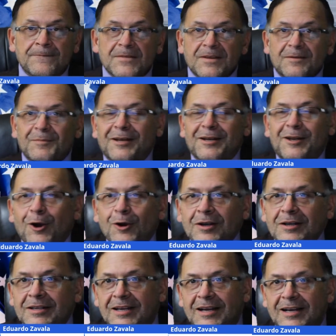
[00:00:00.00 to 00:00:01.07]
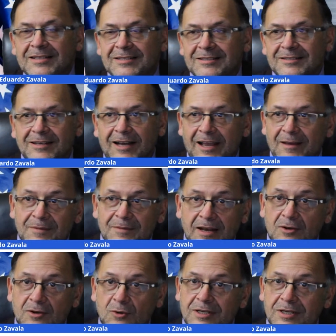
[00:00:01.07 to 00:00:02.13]
But locally, guys, I am
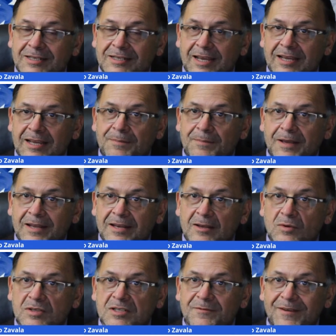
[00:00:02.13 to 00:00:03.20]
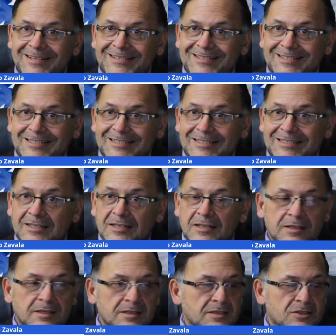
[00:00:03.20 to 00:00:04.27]
not going to take up anyone's vaccine.
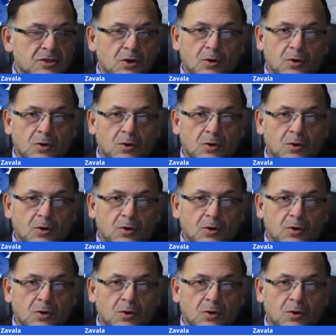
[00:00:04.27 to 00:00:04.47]
So